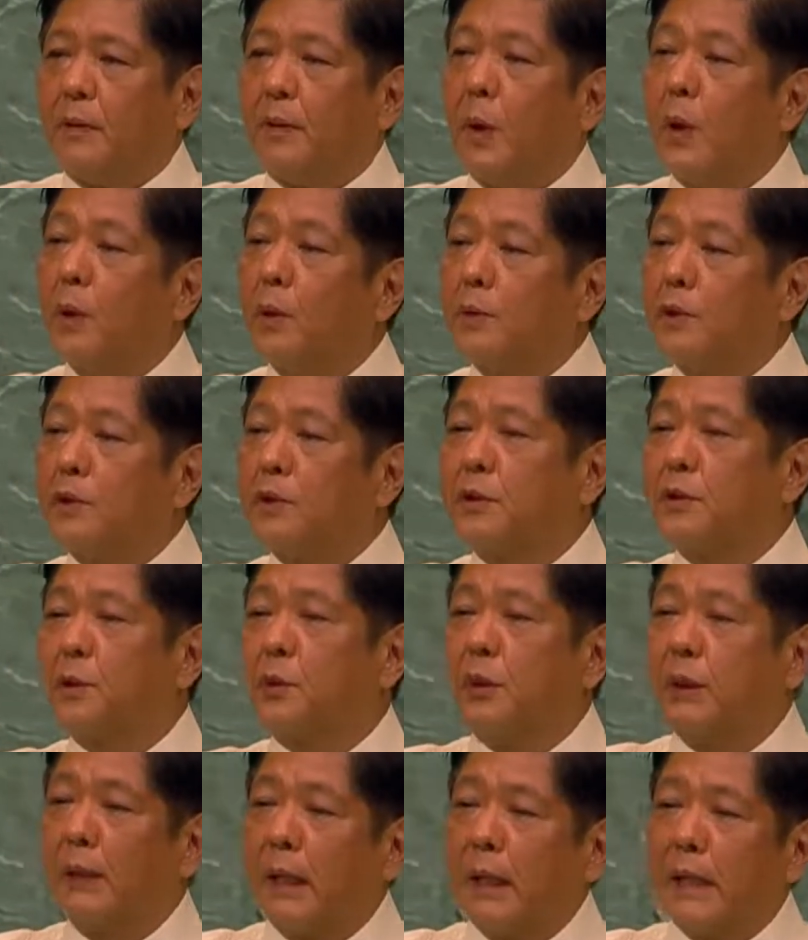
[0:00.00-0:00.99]
Those
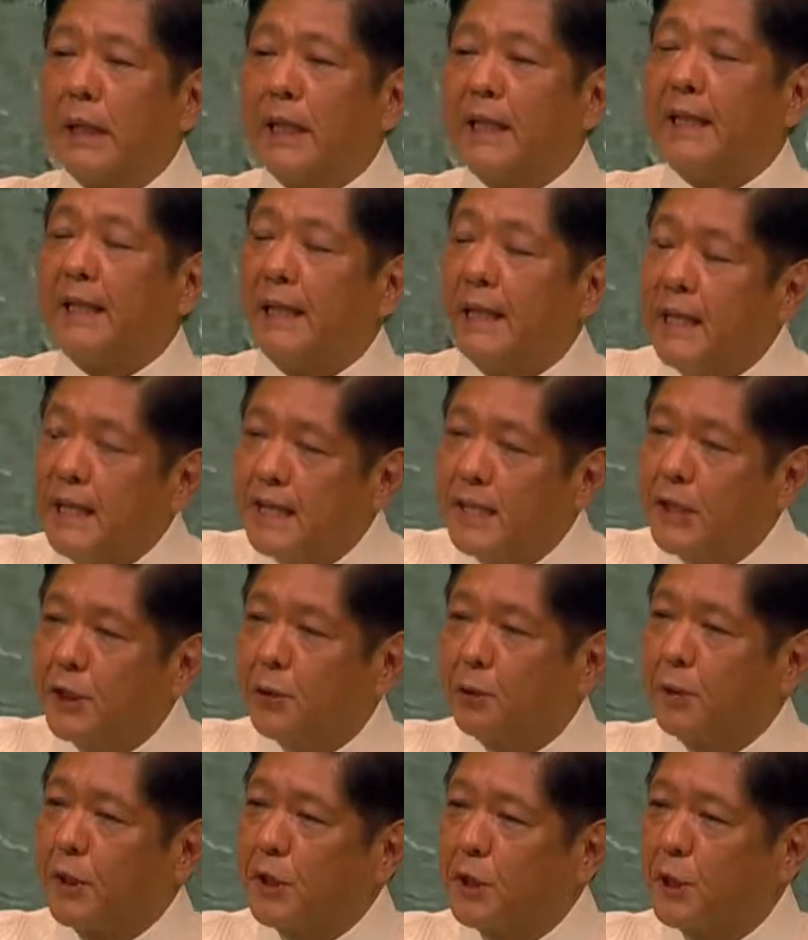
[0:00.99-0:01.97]
who are
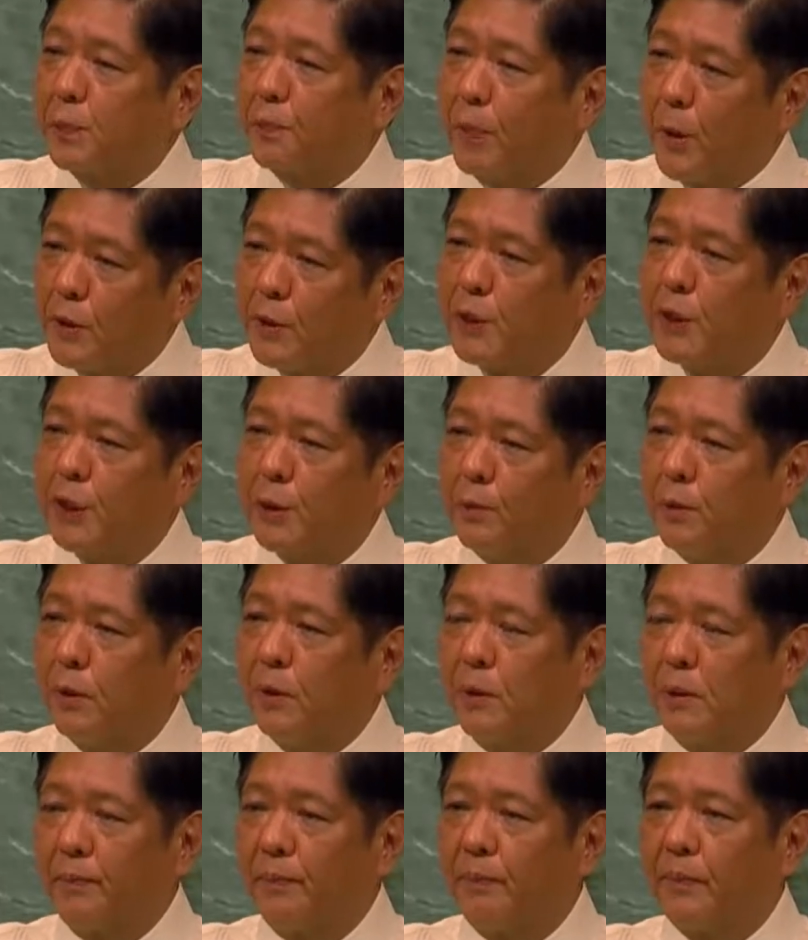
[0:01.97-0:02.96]
least
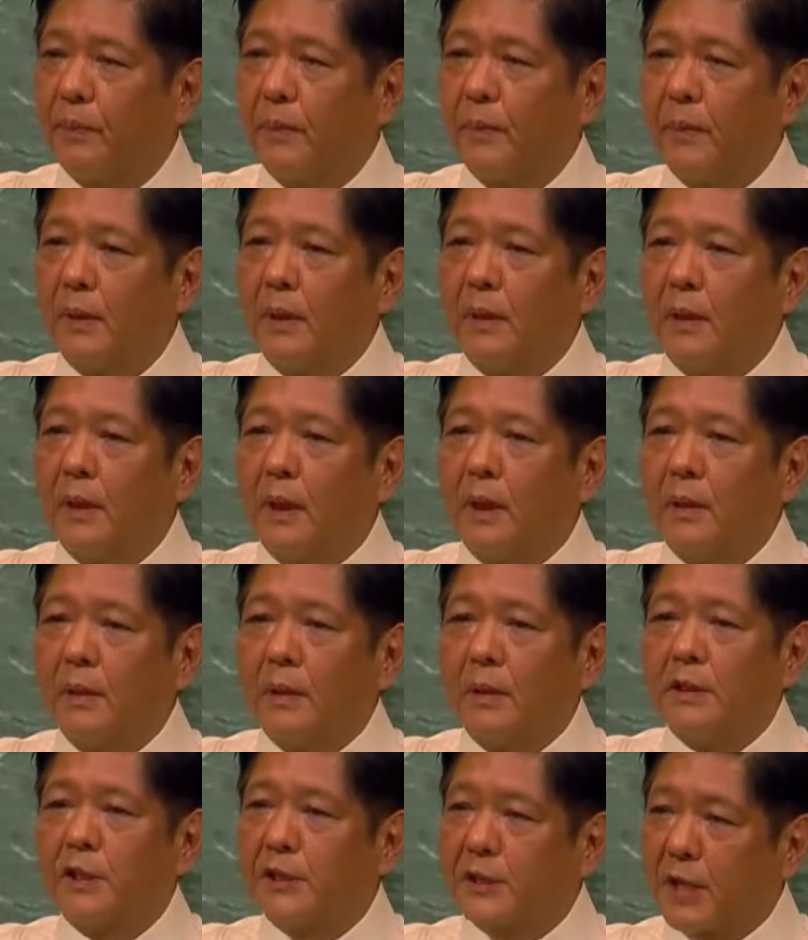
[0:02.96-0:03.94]
responsible
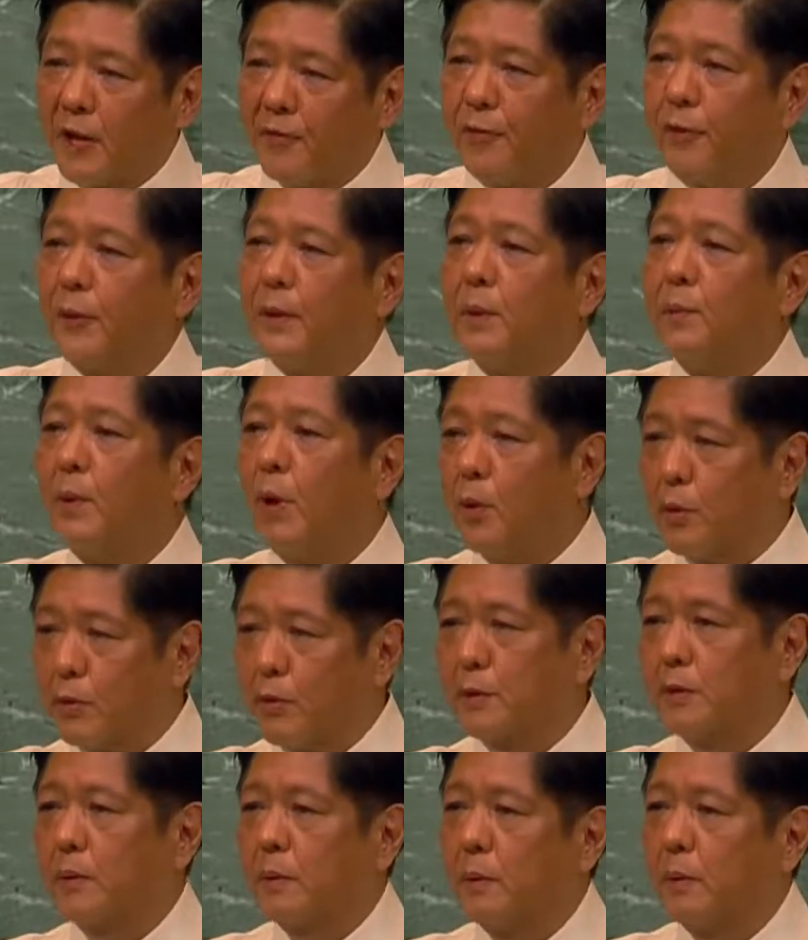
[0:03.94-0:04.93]
suffer the
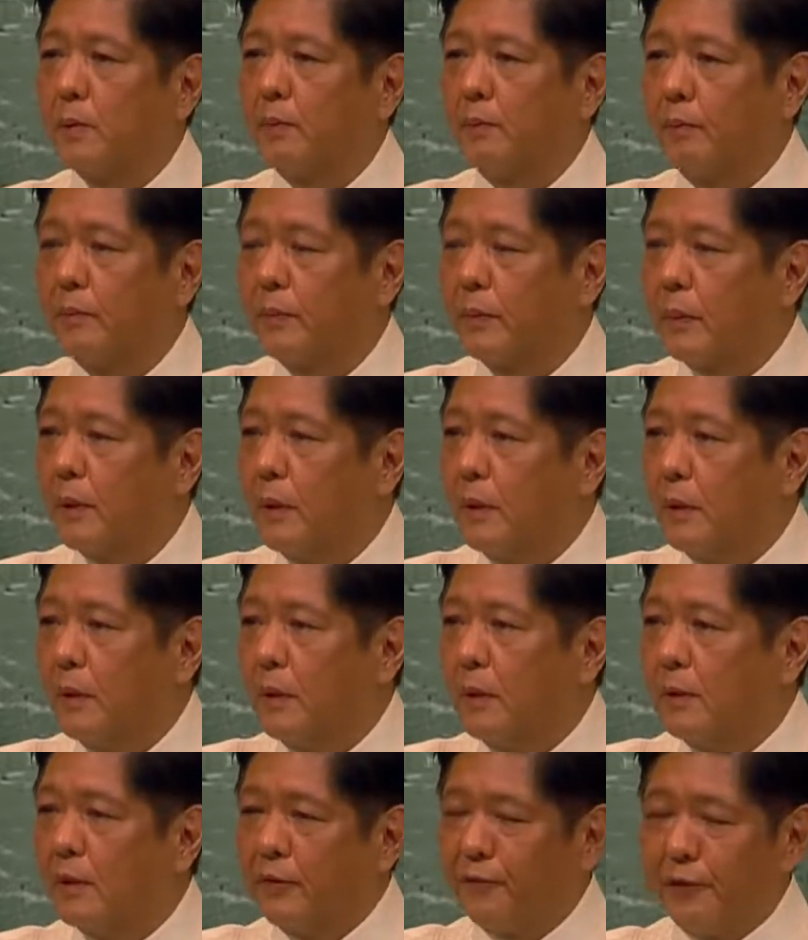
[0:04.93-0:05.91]
most.
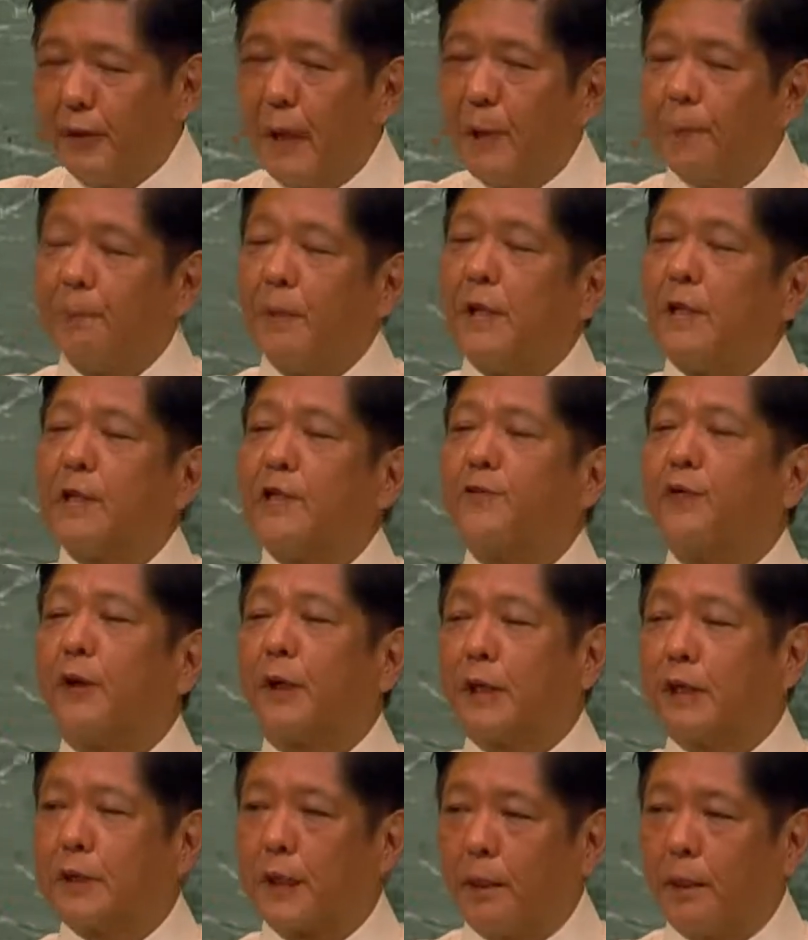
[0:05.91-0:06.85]
The Philippines, for